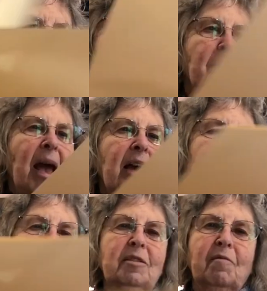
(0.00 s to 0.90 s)

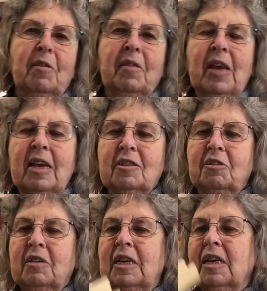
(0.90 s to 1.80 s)
backings for things. You
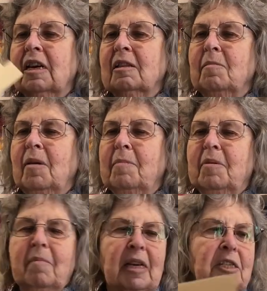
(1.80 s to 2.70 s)
can cut them up
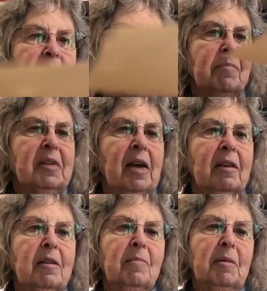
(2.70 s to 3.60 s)
and make shapes out of
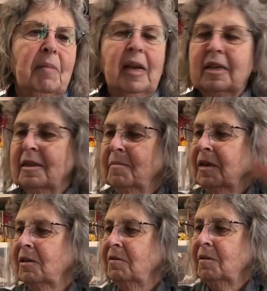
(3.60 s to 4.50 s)
them and paint them and
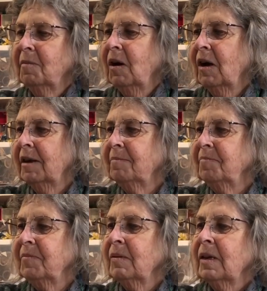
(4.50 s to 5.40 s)
glue them on.
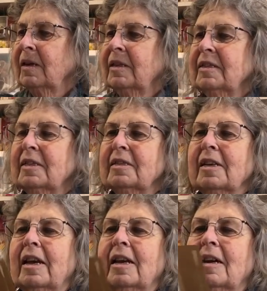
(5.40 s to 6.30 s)
This is
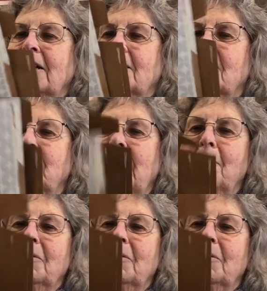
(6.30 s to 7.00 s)
a paper